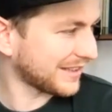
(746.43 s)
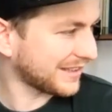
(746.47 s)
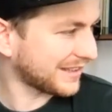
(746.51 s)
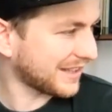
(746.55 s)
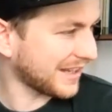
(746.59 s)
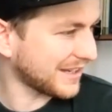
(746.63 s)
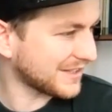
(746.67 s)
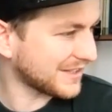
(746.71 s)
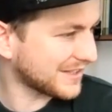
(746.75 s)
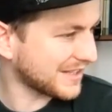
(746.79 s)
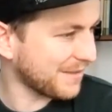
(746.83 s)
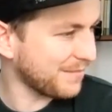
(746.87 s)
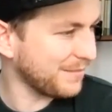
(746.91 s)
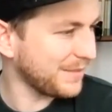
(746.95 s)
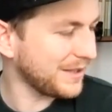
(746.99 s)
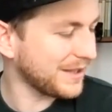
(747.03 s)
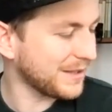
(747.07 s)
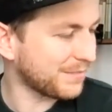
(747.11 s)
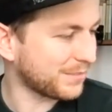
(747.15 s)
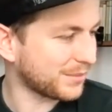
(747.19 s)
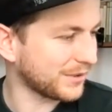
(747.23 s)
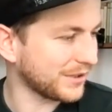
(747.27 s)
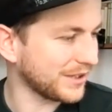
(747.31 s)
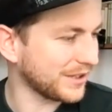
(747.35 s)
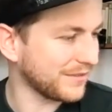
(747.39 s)
They sent me the
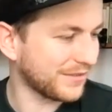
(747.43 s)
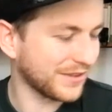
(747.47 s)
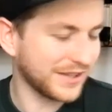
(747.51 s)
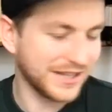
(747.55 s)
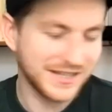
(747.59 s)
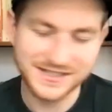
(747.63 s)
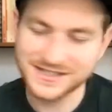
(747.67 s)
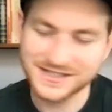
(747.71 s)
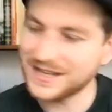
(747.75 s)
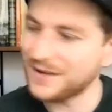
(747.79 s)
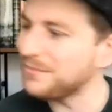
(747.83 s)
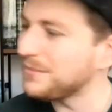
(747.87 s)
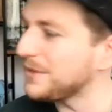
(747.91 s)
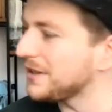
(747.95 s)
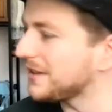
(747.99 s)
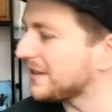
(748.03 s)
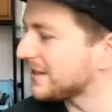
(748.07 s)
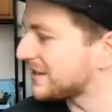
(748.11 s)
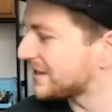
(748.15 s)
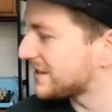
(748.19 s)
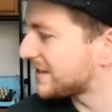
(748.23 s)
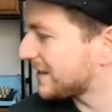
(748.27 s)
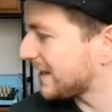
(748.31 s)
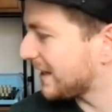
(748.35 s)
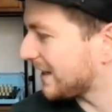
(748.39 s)
brief, and they sent me the
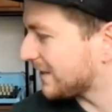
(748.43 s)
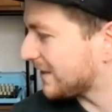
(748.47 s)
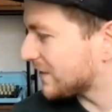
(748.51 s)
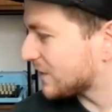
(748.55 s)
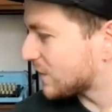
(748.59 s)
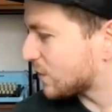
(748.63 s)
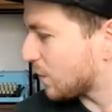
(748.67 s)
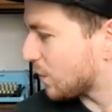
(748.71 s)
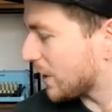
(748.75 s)
scenes,